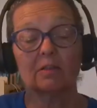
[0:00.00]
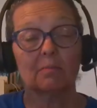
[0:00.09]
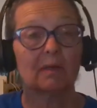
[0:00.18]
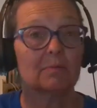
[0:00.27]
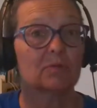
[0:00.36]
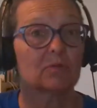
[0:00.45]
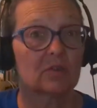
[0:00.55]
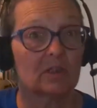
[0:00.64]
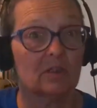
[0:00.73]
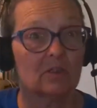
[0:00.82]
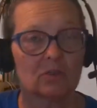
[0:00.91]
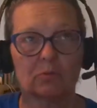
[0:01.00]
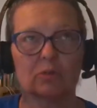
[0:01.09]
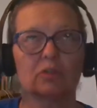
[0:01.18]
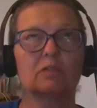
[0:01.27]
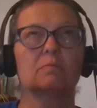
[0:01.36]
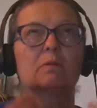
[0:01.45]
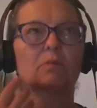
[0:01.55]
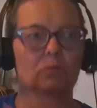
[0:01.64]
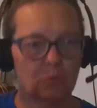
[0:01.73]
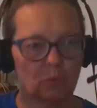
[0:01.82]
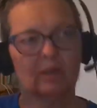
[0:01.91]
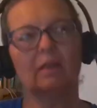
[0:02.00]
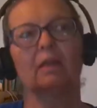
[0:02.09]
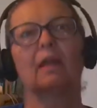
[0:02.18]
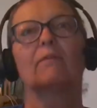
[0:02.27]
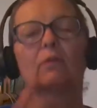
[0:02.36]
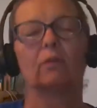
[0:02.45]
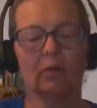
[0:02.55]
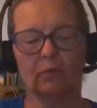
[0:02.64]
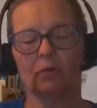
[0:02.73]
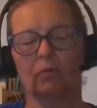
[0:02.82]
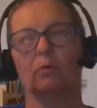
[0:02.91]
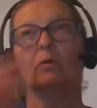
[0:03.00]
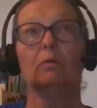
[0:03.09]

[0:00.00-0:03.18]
sometimes there's seasons where it just seems like there's one thing after another, and you're going,